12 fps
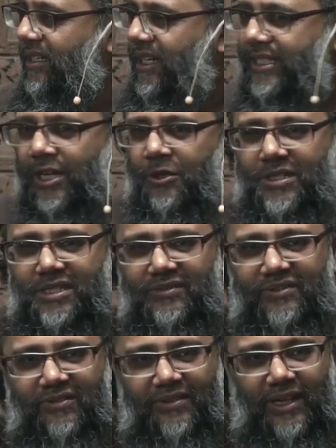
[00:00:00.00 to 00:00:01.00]
He told us to
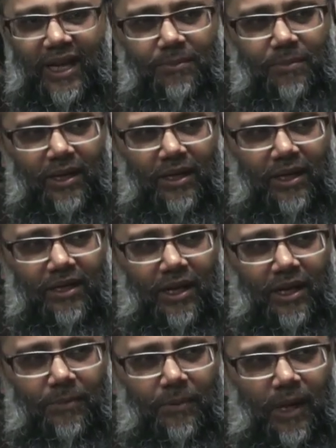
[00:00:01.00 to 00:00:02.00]
fulfill
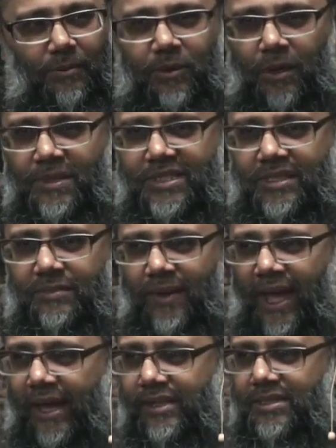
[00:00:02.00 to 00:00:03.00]
our promises and
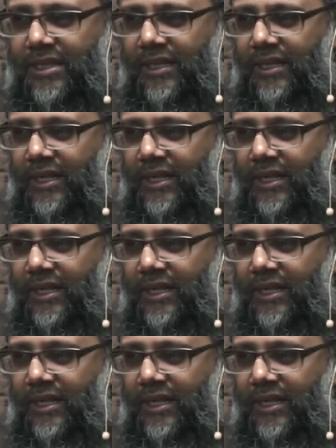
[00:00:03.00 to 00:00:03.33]
pacts.